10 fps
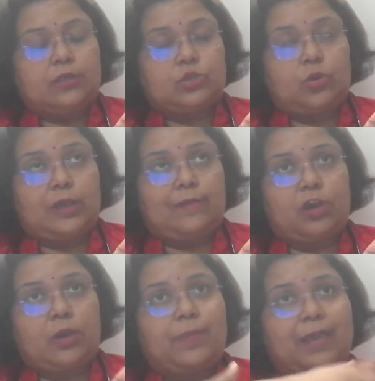So
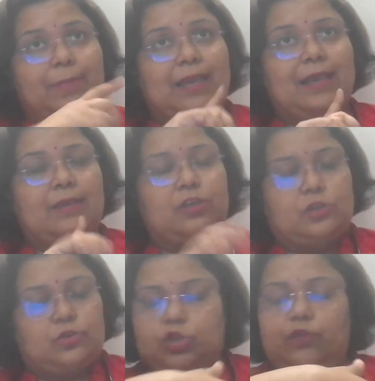if your baby,
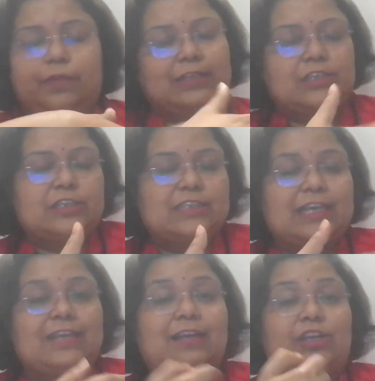you will just see